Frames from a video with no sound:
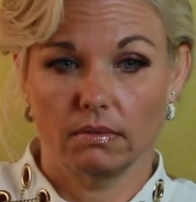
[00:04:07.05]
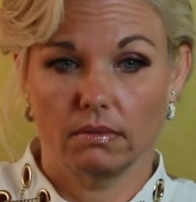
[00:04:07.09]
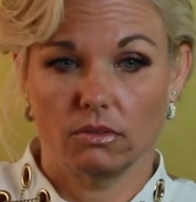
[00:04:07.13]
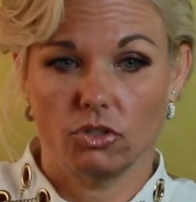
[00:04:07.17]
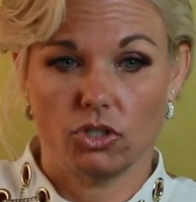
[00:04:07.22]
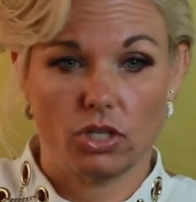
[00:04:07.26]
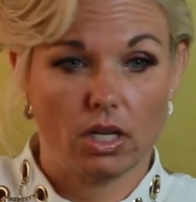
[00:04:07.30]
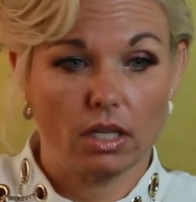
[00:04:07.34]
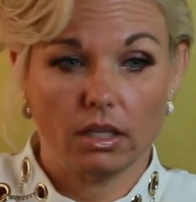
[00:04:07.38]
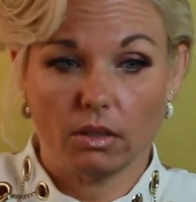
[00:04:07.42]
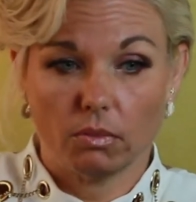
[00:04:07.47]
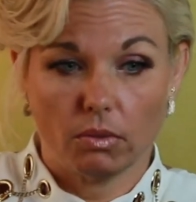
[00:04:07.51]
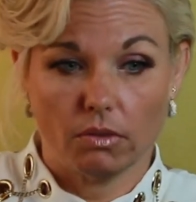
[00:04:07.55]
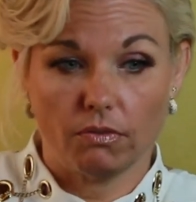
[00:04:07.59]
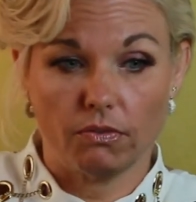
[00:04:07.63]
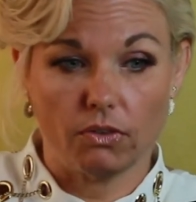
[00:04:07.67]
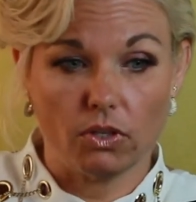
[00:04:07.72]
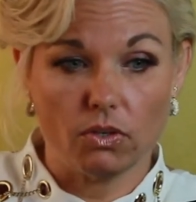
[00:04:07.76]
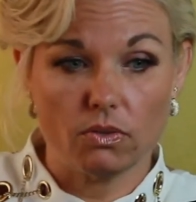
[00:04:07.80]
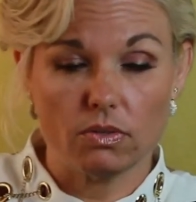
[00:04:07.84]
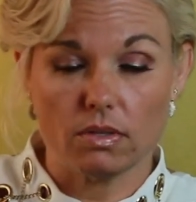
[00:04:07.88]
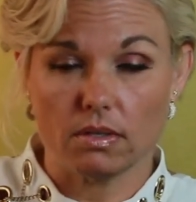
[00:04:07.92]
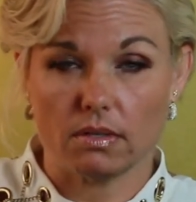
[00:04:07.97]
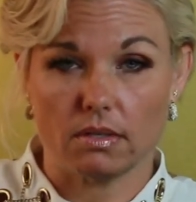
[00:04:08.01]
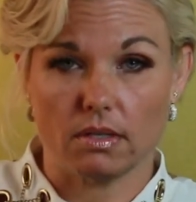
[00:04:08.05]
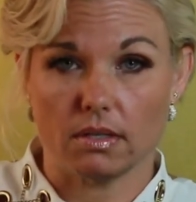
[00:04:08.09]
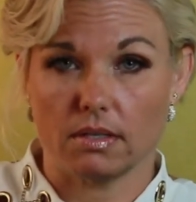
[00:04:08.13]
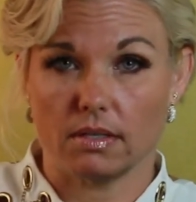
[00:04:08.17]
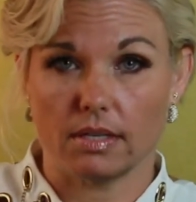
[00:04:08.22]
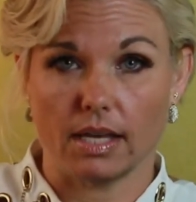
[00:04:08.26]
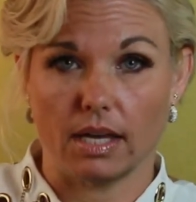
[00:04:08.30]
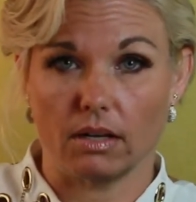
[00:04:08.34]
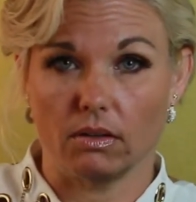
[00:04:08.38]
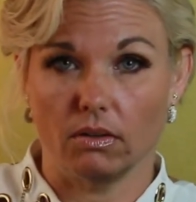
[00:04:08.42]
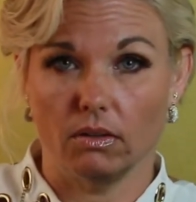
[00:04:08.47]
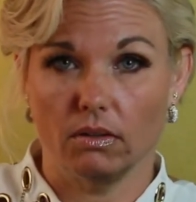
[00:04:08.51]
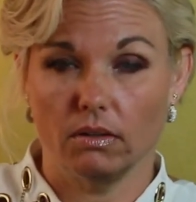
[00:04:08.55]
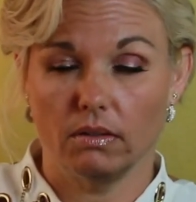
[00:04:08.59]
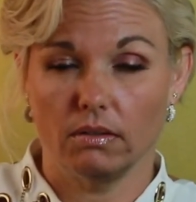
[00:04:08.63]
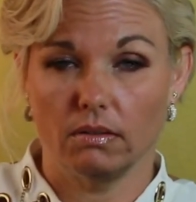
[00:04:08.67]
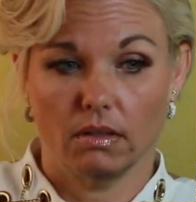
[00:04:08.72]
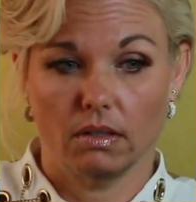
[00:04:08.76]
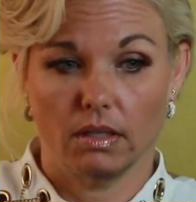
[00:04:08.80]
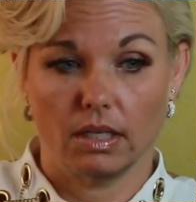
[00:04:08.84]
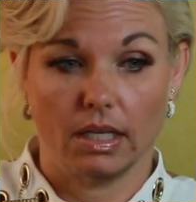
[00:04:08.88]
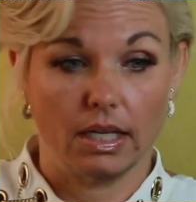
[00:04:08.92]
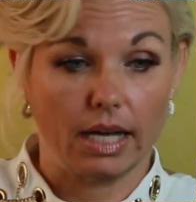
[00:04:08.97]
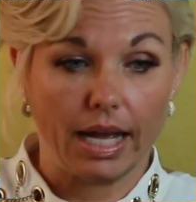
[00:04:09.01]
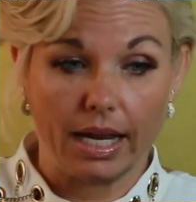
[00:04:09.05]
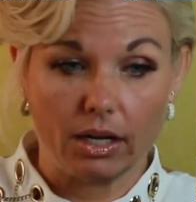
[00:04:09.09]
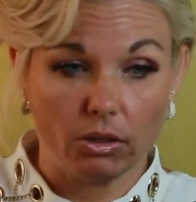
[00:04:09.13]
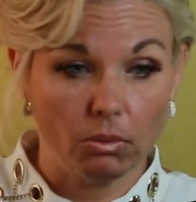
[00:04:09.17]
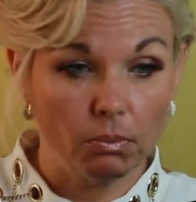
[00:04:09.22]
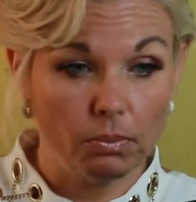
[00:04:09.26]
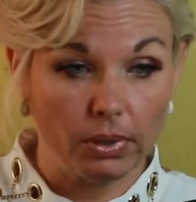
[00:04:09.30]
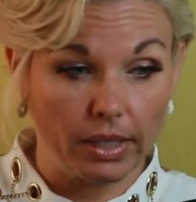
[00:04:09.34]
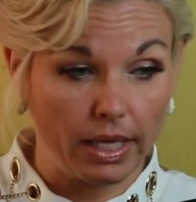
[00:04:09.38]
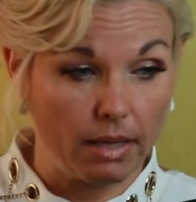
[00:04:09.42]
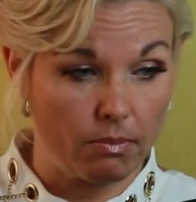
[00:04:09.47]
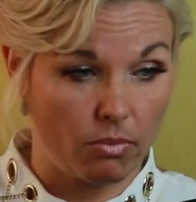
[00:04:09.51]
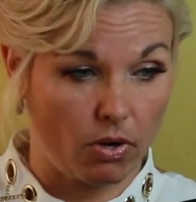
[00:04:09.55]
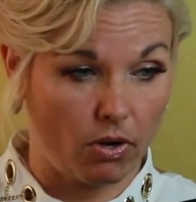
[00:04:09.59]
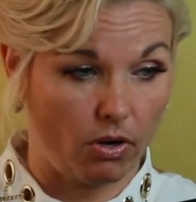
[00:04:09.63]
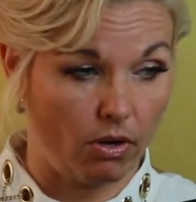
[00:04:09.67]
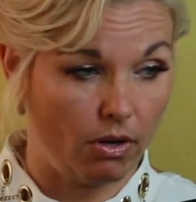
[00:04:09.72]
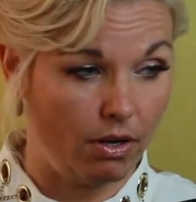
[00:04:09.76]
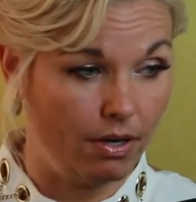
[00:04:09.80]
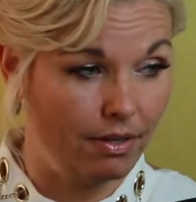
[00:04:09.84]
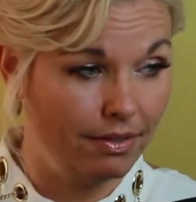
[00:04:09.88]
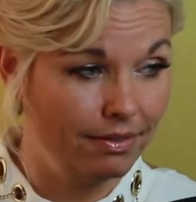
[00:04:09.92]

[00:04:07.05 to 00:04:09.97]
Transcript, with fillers: Shelley refuses to settle, and I don't blame her.